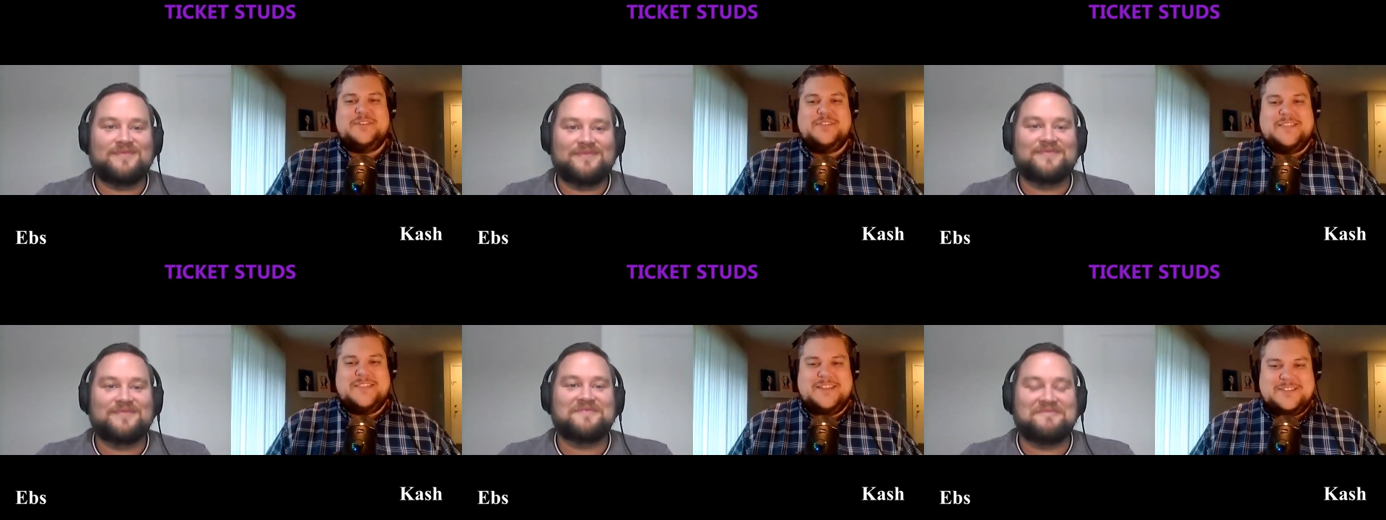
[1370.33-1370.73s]

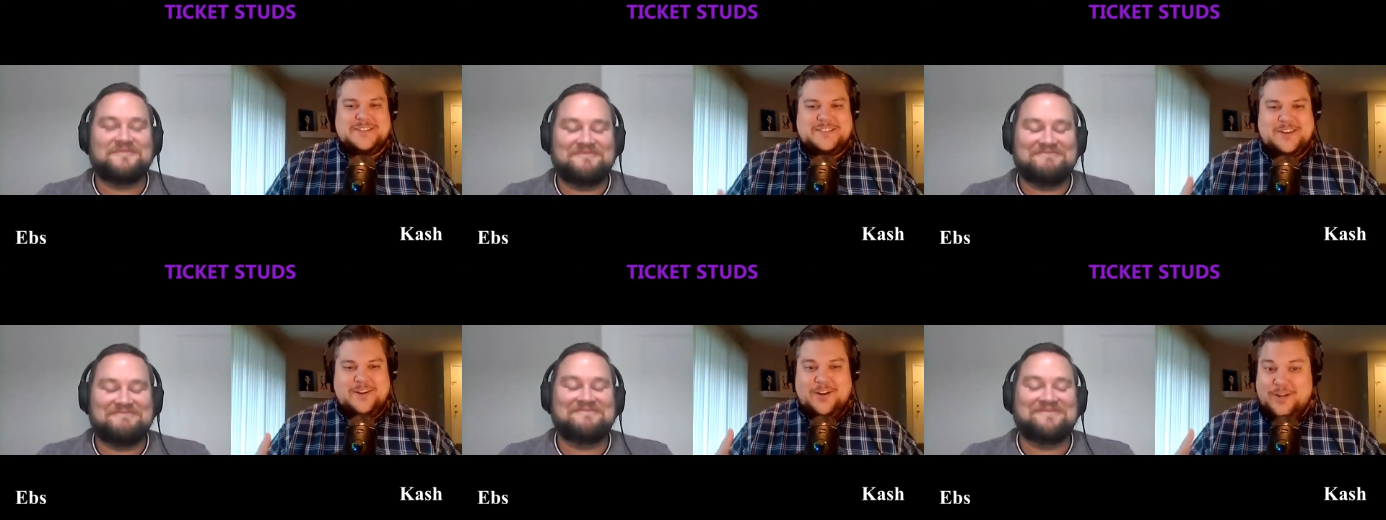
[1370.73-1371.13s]
Speaker 1: so then they
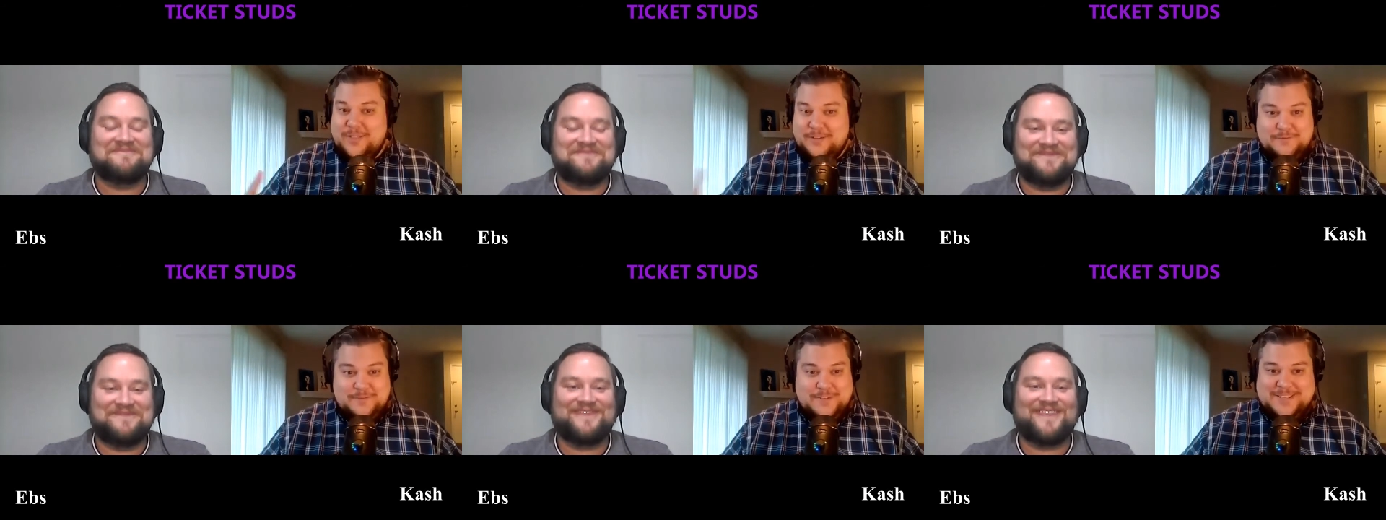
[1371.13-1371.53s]
just did
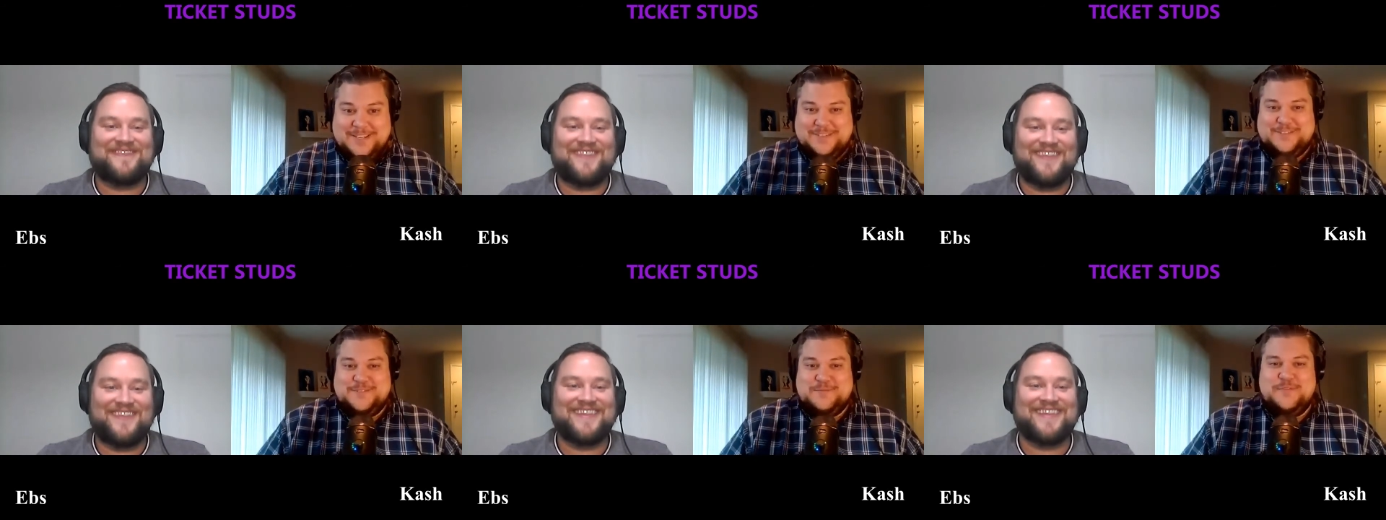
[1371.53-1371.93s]
all of Vin
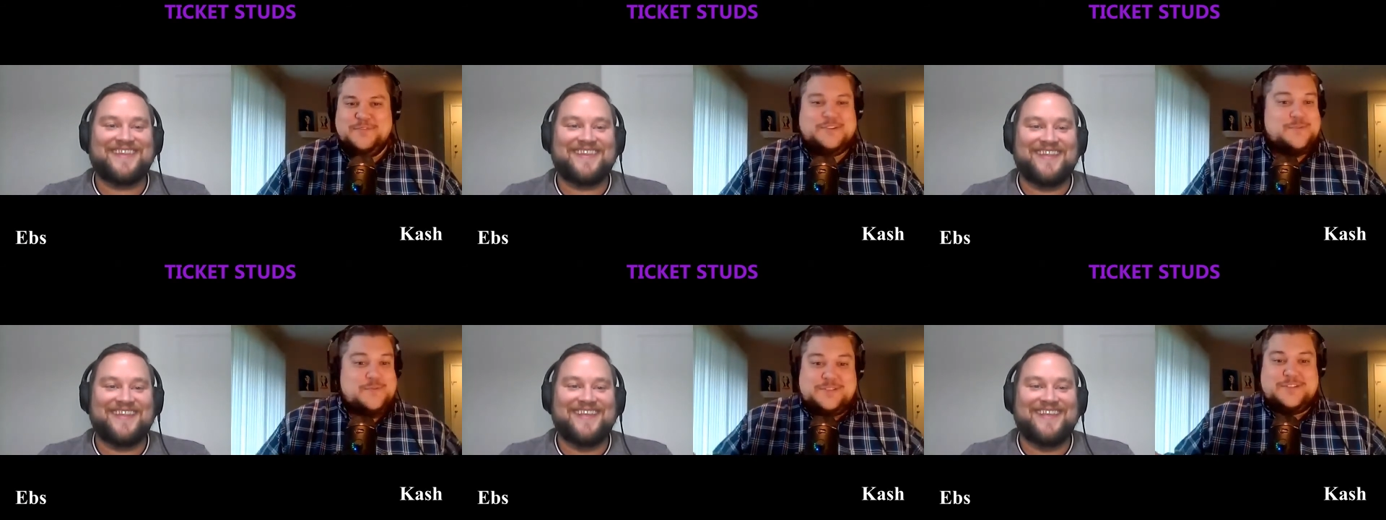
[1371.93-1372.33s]
Diesel's
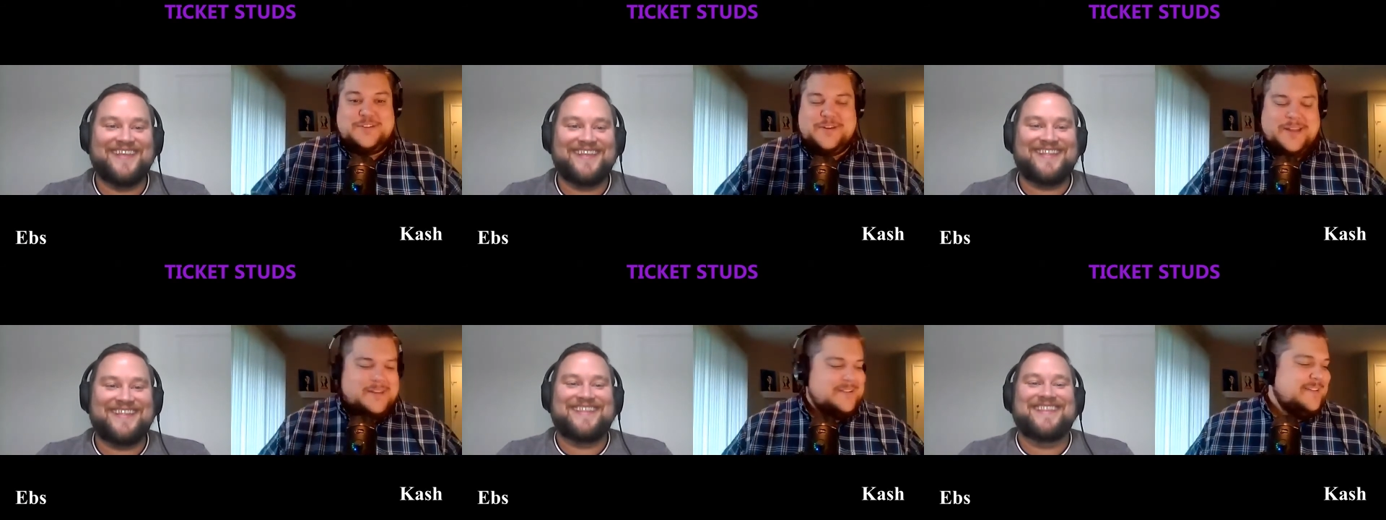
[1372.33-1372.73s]
movies, which is
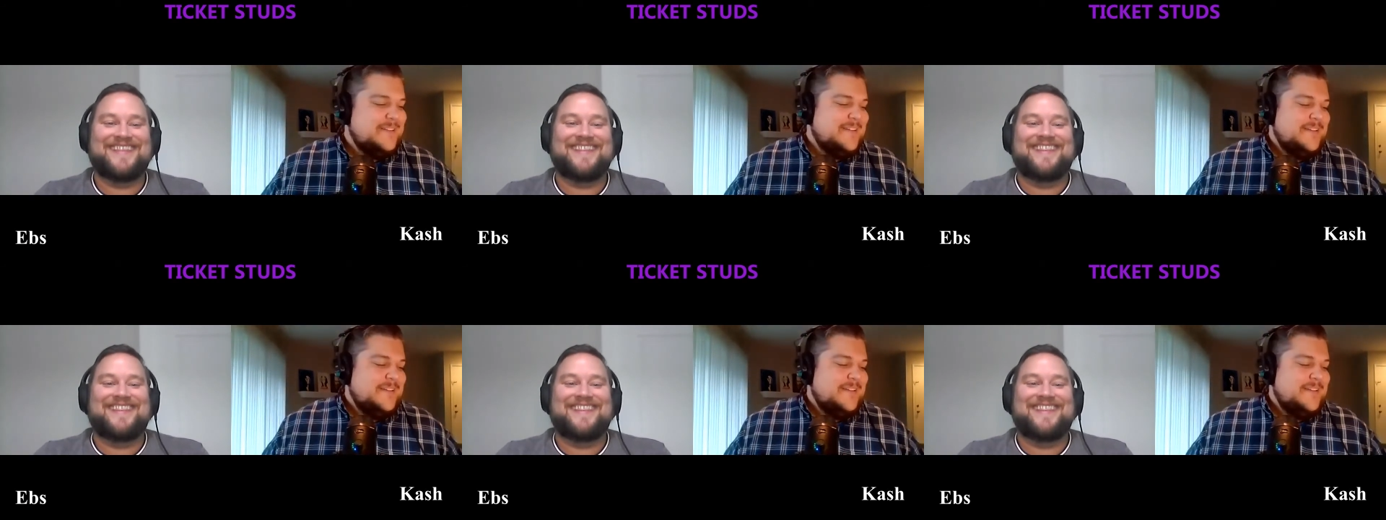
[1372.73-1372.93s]
great.